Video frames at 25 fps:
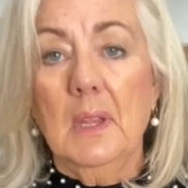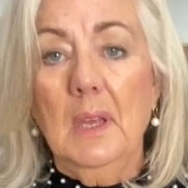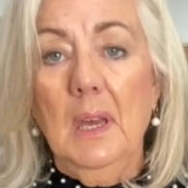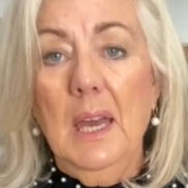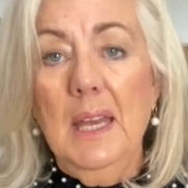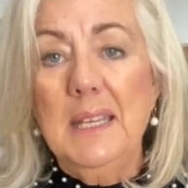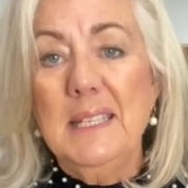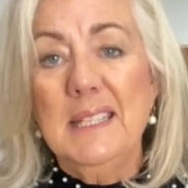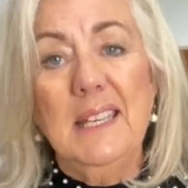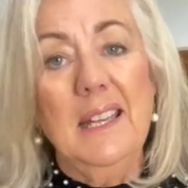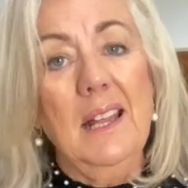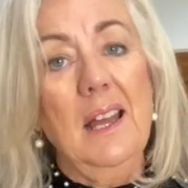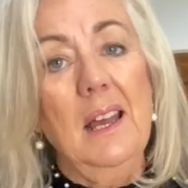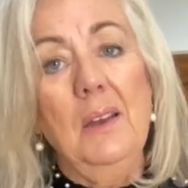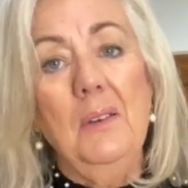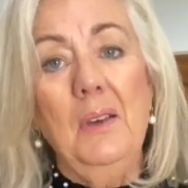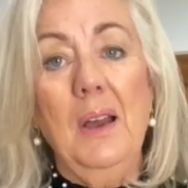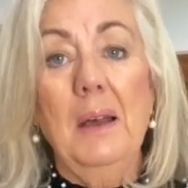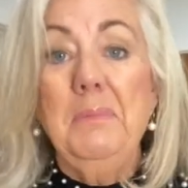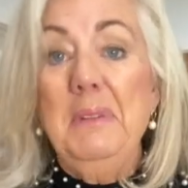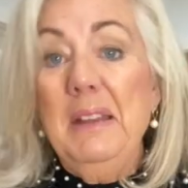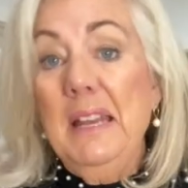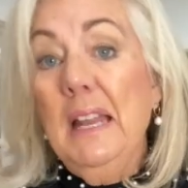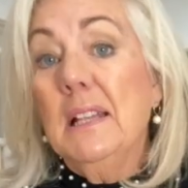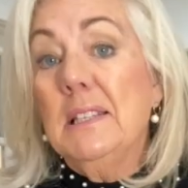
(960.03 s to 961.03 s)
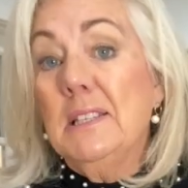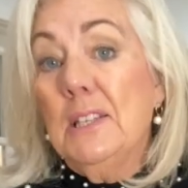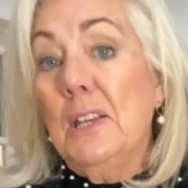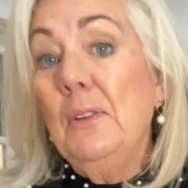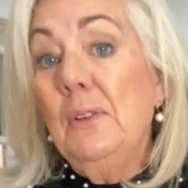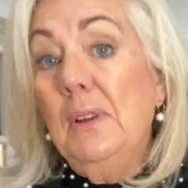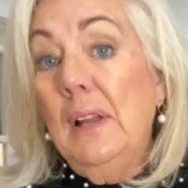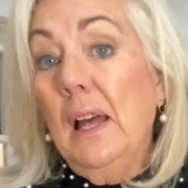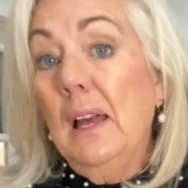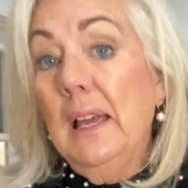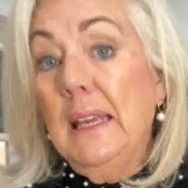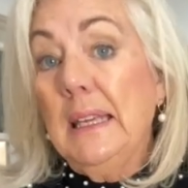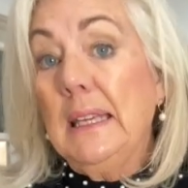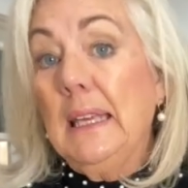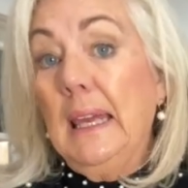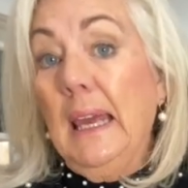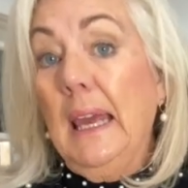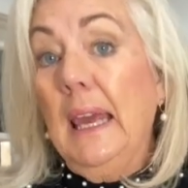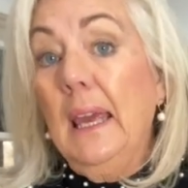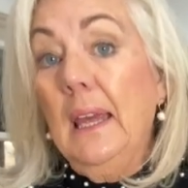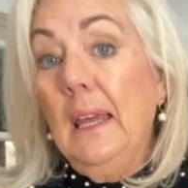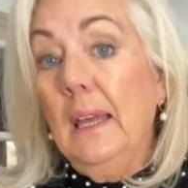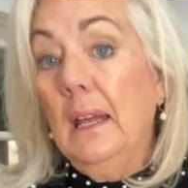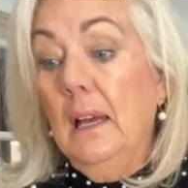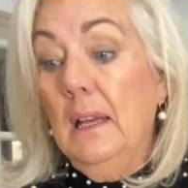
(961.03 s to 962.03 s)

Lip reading: I don't know. I mean, I do like it.